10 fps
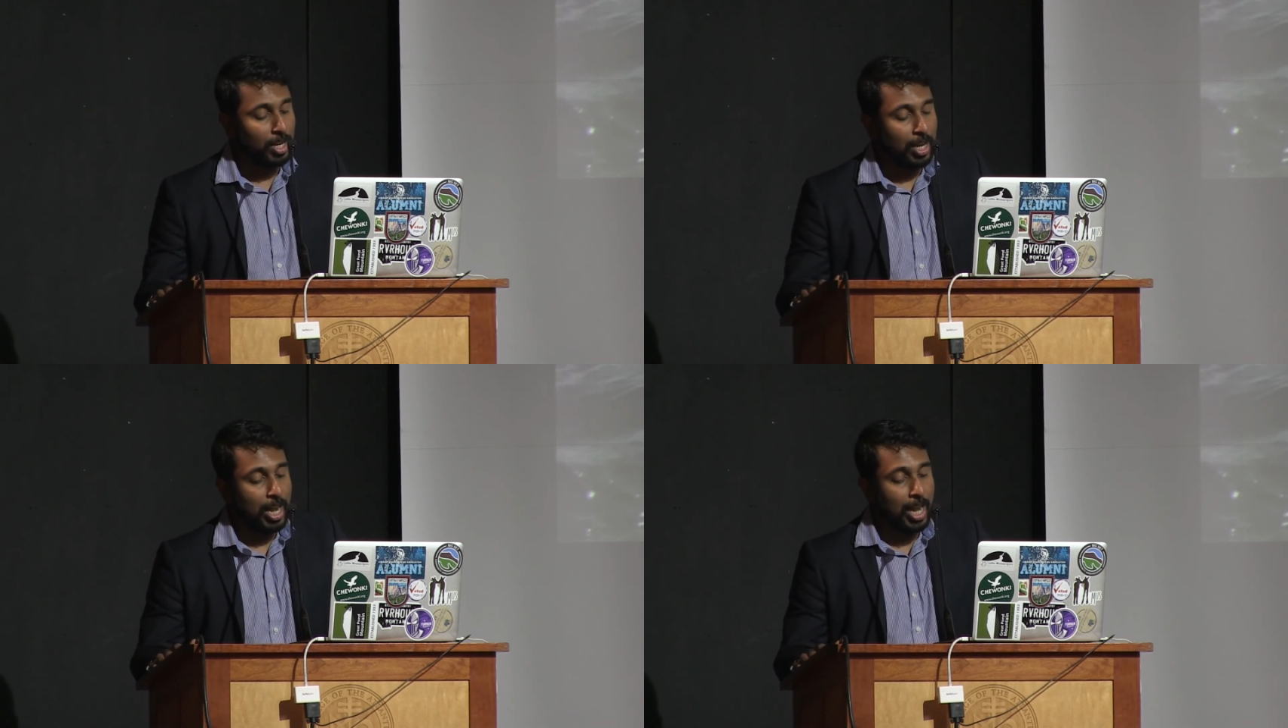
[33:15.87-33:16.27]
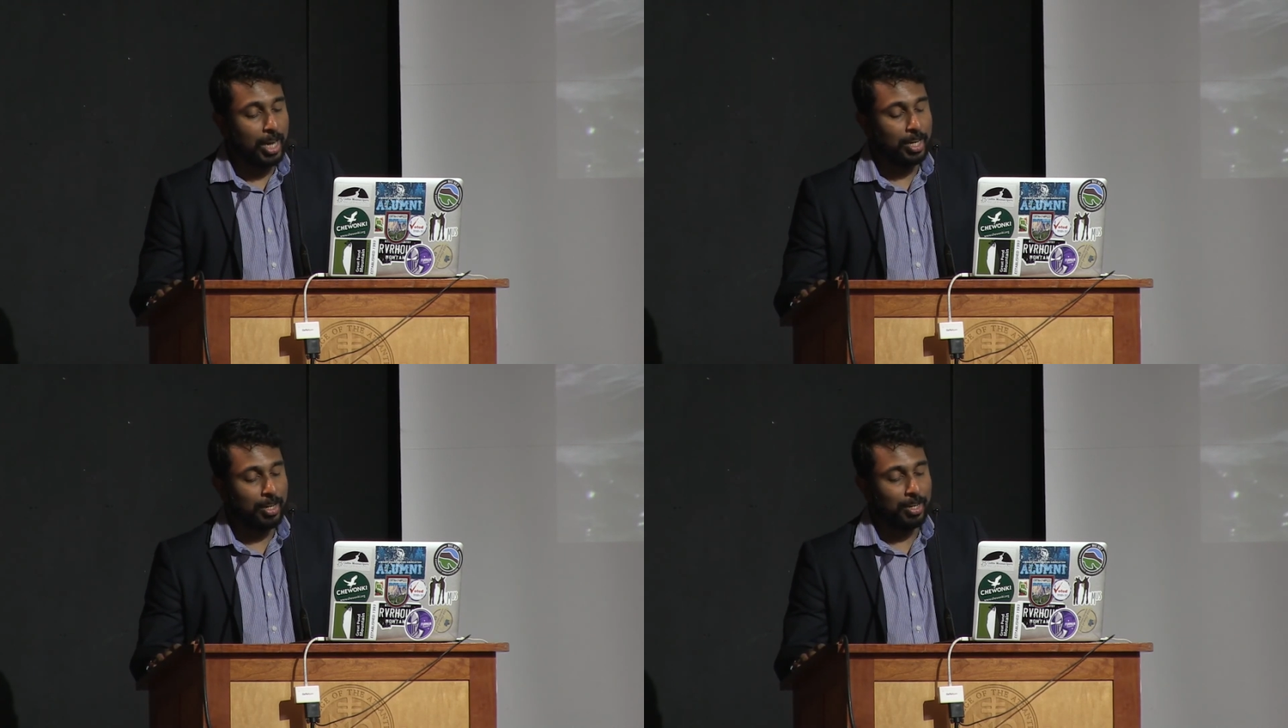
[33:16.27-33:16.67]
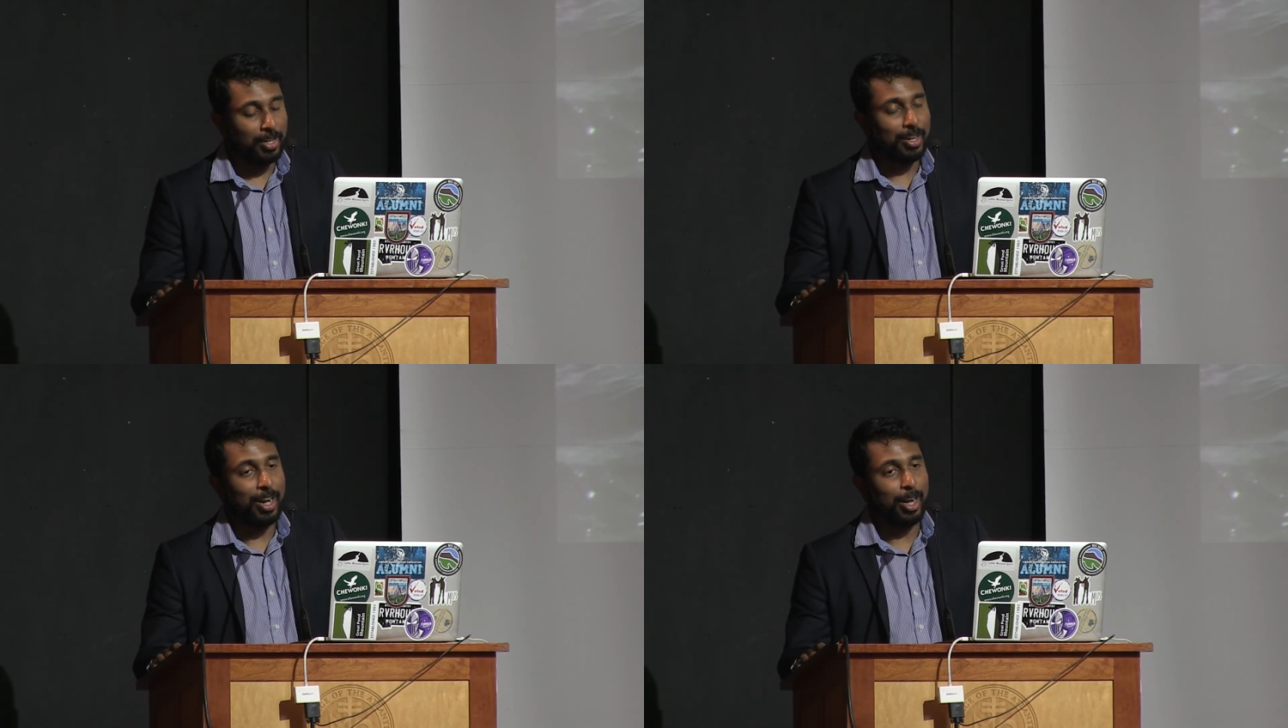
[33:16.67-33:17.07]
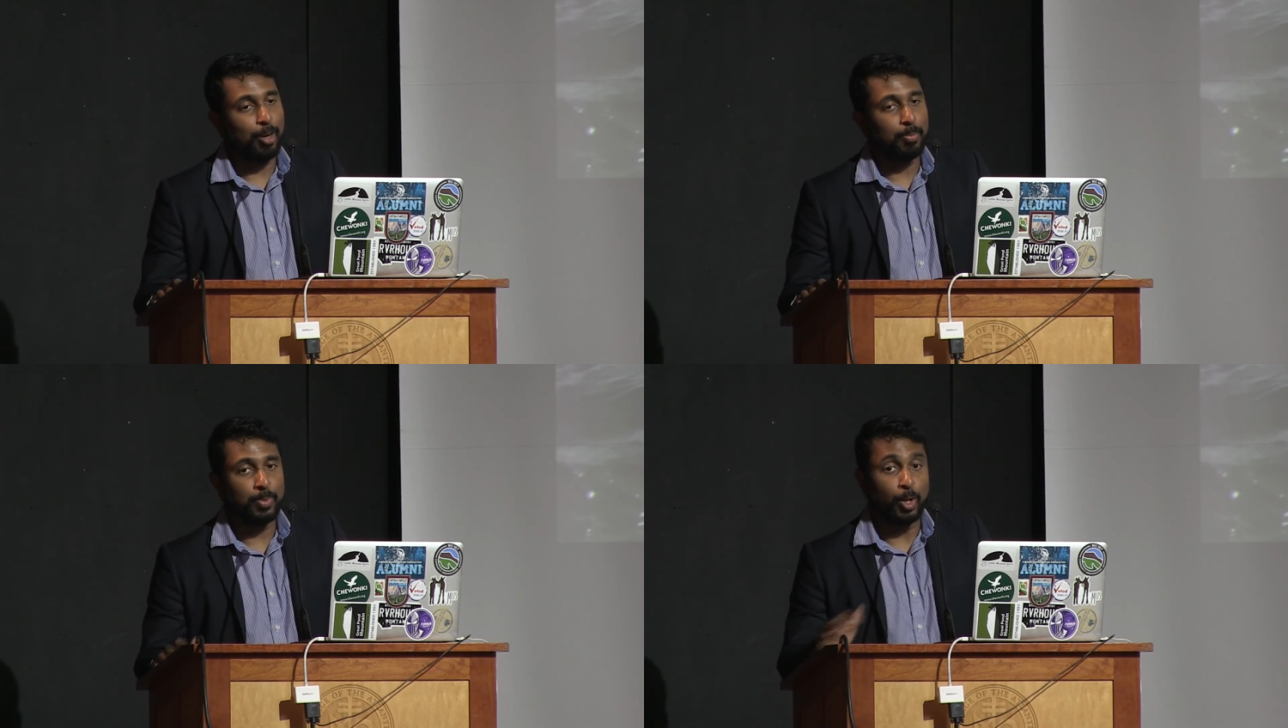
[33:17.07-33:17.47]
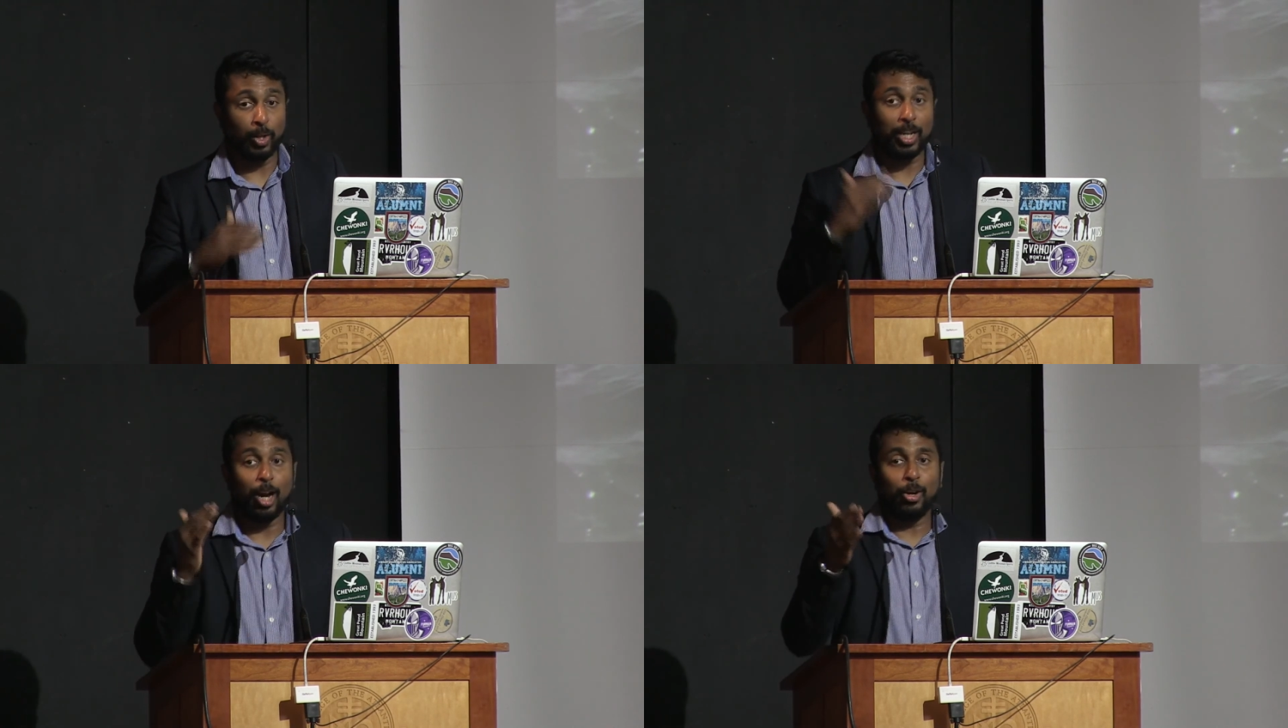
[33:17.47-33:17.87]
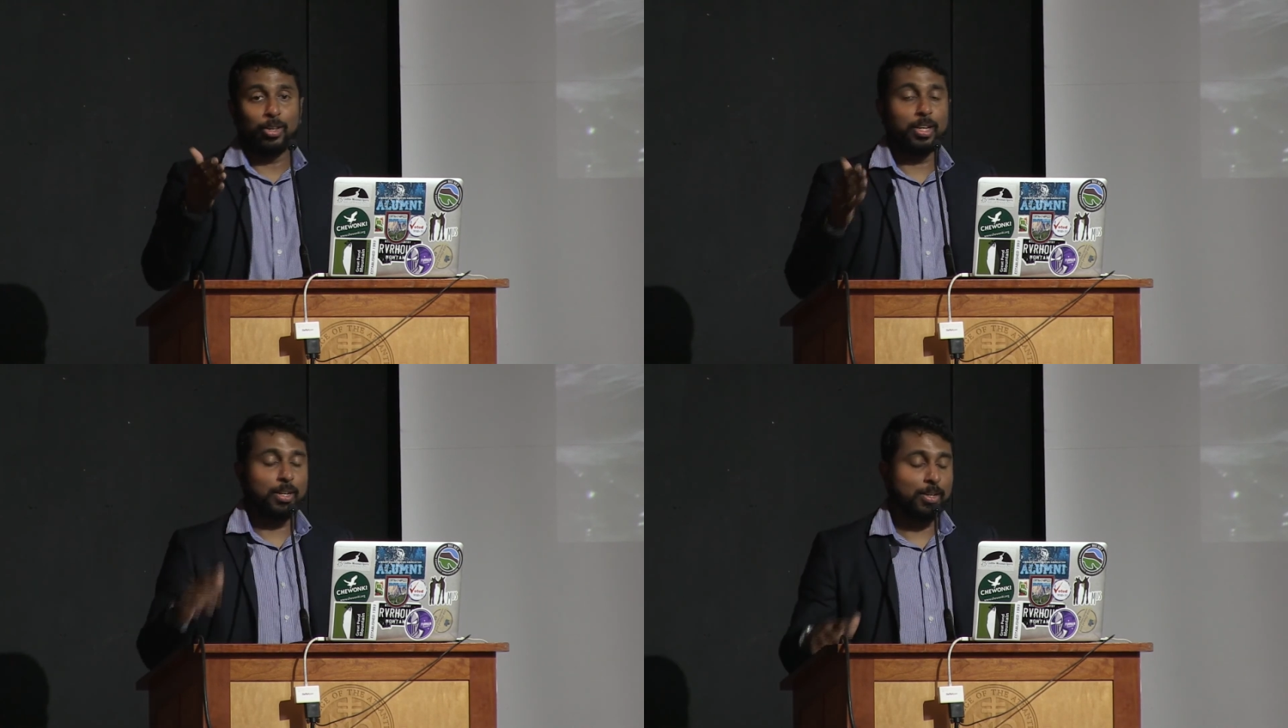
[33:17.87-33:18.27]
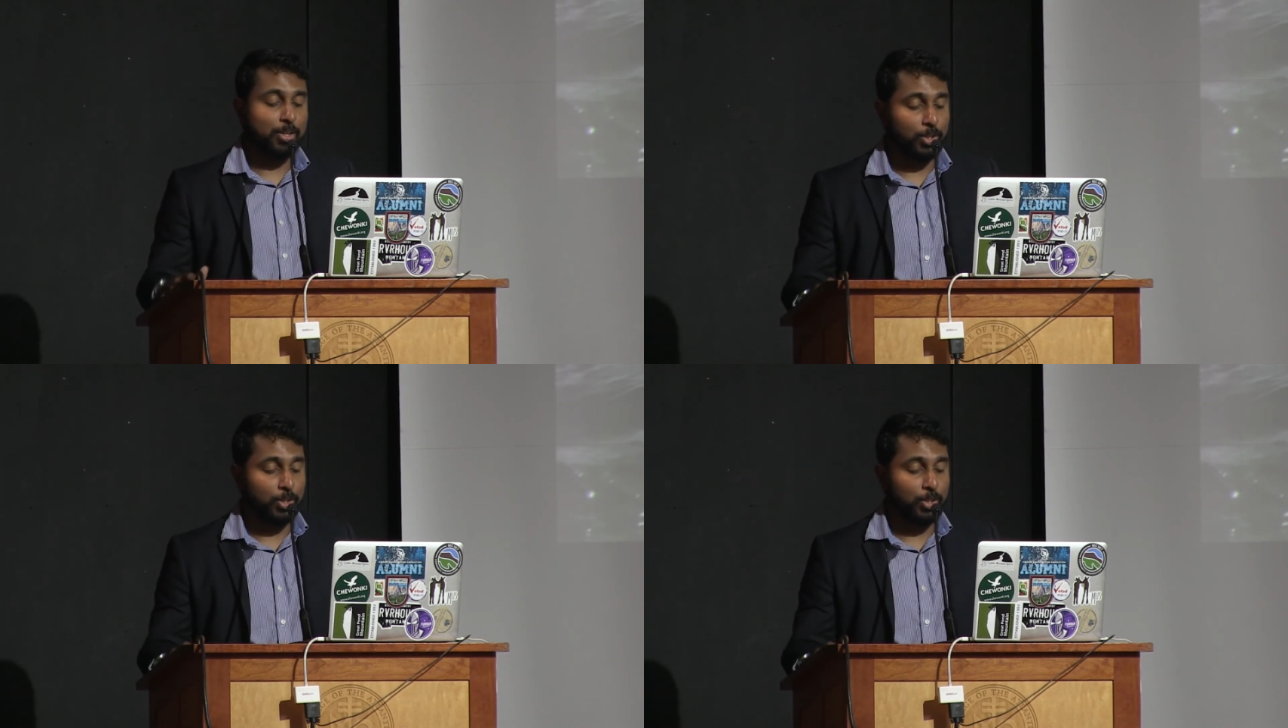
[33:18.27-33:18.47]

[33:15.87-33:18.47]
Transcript: And um, looking out of the